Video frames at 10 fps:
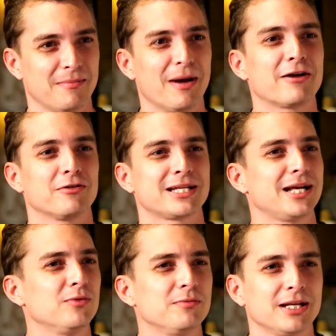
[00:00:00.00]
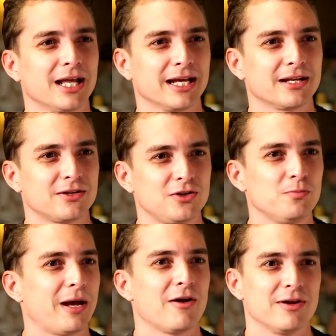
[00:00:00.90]
micro scale would be like two
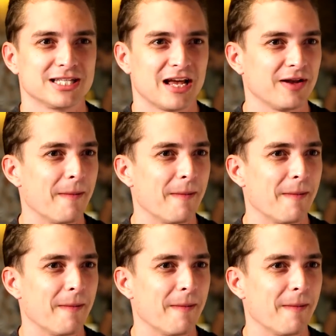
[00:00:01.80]
parents having